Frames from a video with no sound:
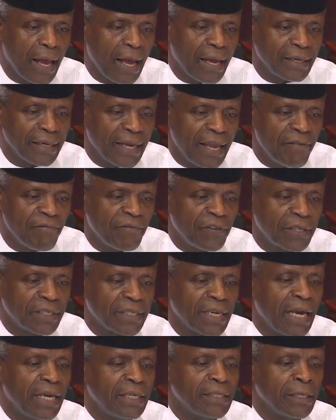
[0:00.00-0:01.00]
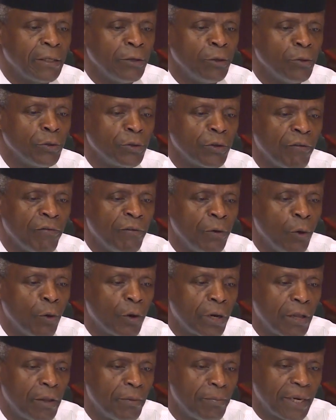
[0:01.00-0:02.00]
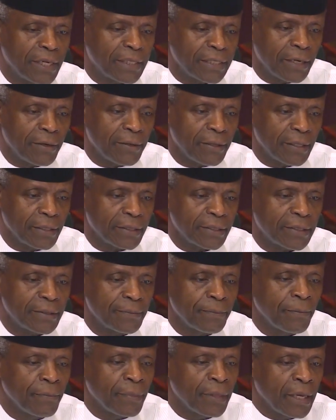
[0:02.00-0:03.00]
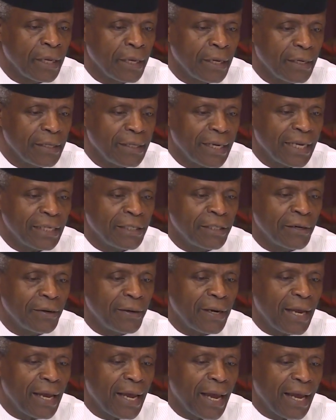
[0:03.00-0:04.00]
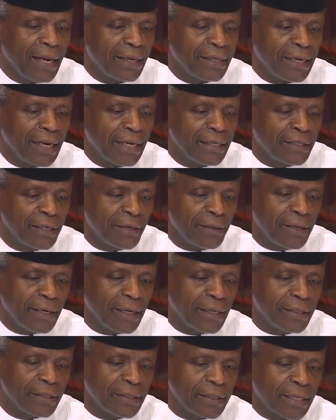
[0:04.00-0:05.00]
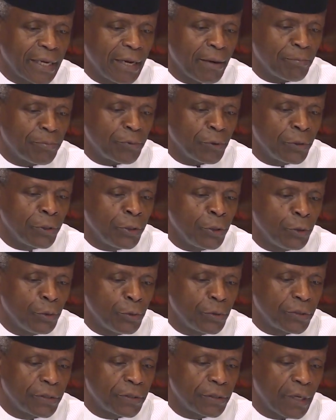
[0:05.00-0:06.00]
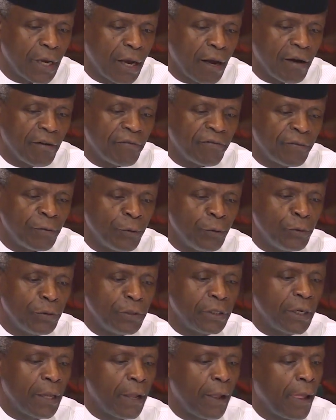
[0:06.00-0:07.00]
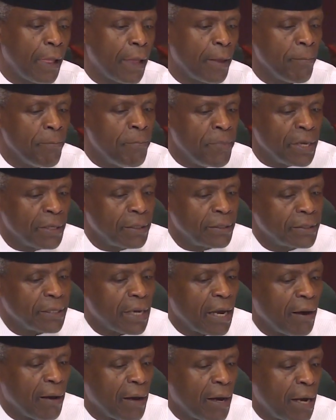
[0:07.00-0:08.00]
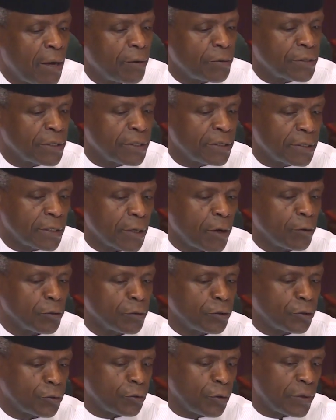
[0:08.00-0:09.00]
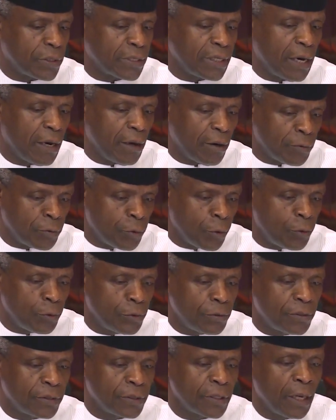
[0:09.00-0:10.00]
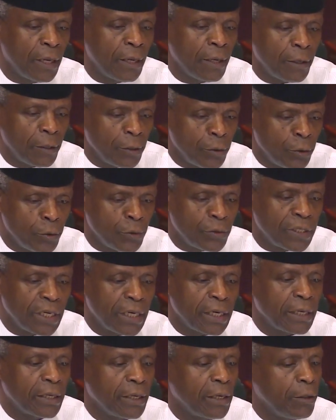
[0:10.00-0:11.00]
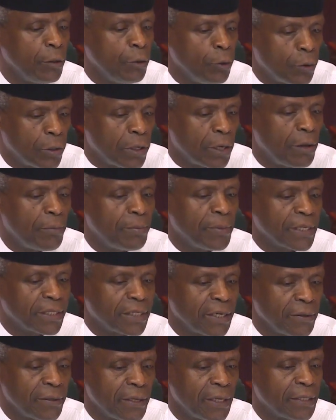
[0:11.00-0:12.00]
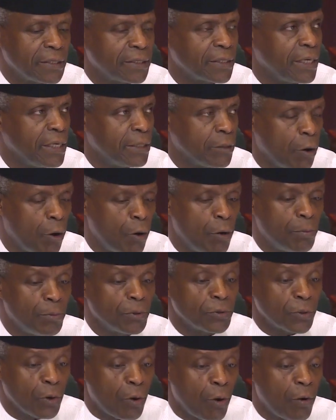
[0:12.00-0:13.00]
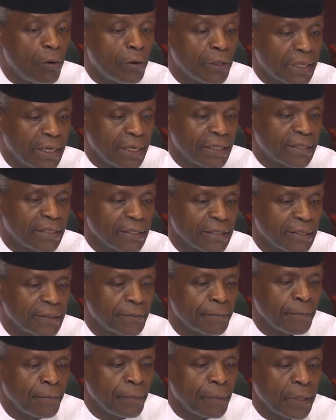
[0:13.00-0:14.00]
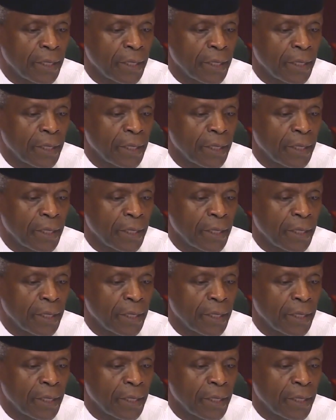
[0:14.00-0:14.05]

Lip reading: and emphasize the use of local materials. Nigeria and Nigerians can produce our food, build our houses, construct our roads using local materials in almost all cases.